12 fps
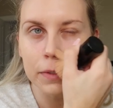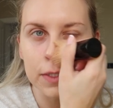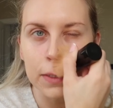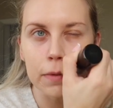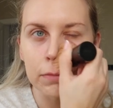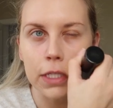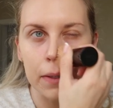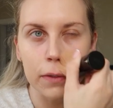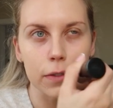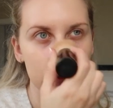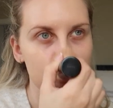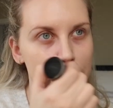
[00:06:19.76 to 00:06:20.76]
assumed that
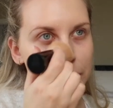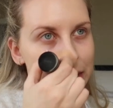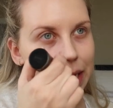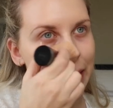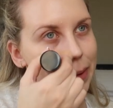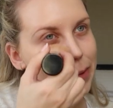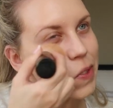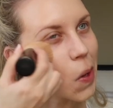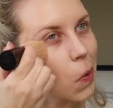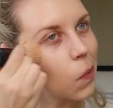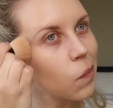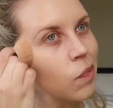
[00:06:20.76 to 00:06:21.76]
got sorted out.
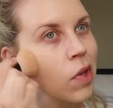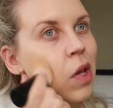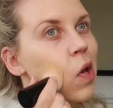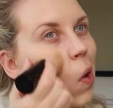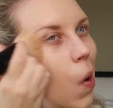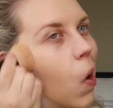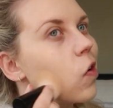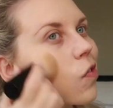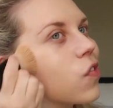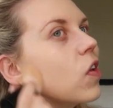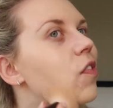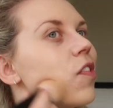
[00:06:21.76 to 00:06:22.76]
So
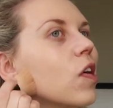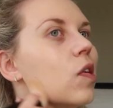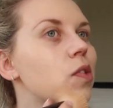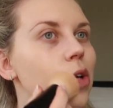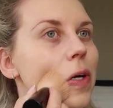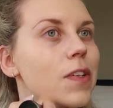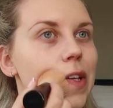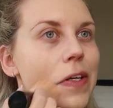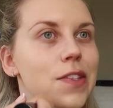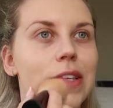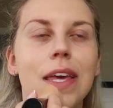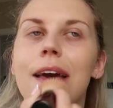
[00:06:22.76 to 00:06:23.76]
hopefully, fingers crossed that
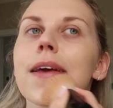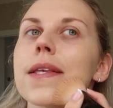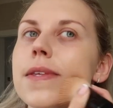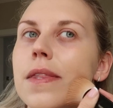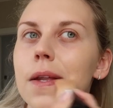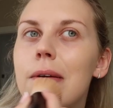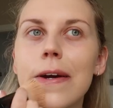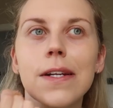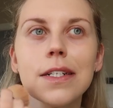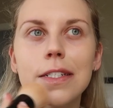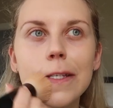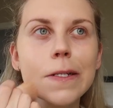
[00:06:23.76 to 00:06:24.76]
is the case and they're not
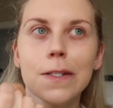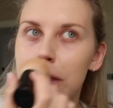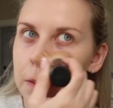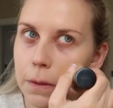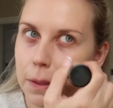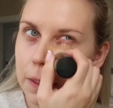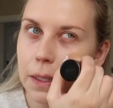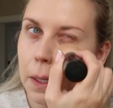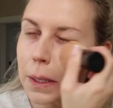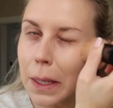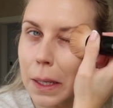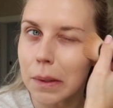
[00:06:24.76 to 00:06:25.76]
gonna discontinue it
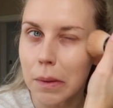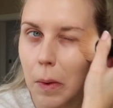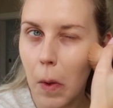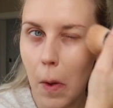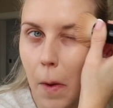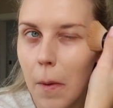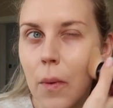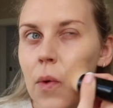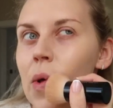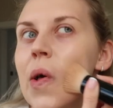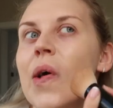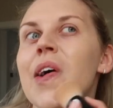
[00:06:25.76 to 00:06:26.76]
again.
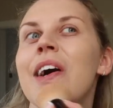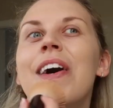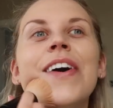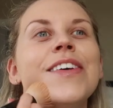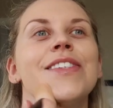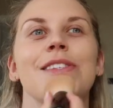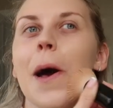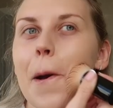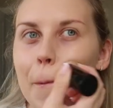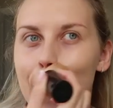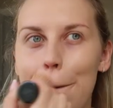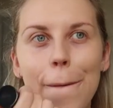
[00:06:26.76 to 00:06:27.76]
So
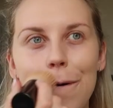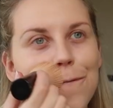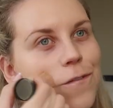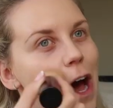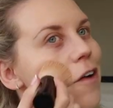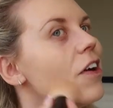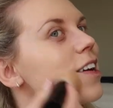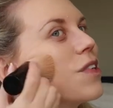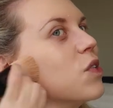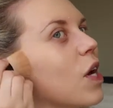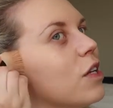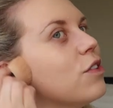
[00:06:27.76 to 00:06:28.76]
we're very
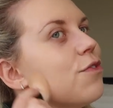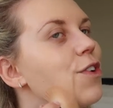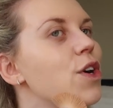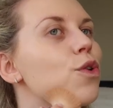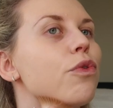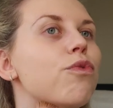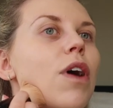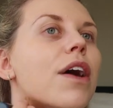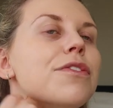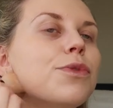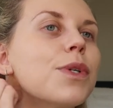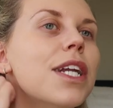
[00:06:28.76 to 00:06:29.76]
excited for
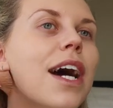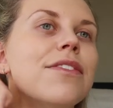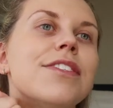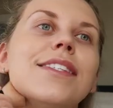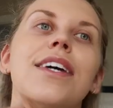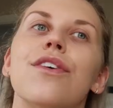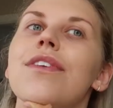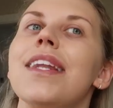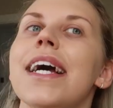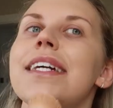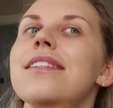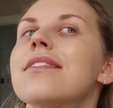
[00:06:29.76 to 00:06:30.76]
Crufts. We're gonna have to set off
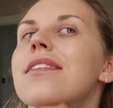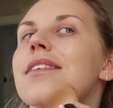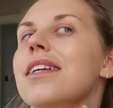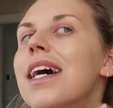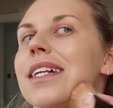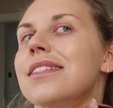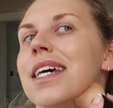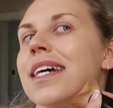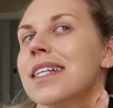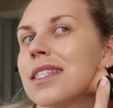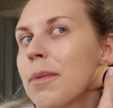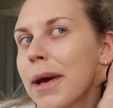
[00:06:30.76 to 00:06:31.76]
later than
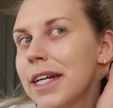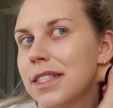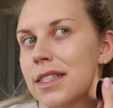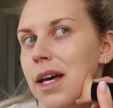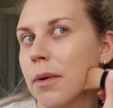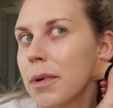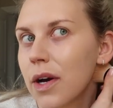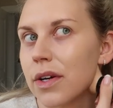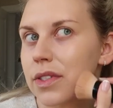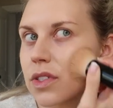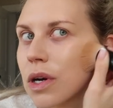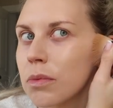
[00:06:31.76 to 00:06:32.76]
anticipated
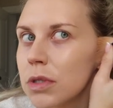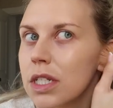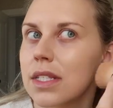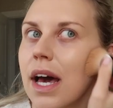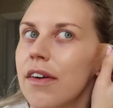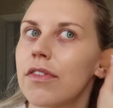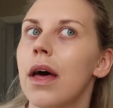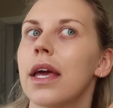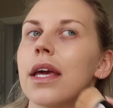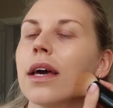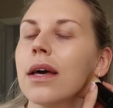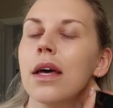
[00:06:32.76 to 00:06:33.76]
because Tom does have
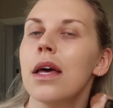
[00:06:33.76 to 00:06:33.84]
a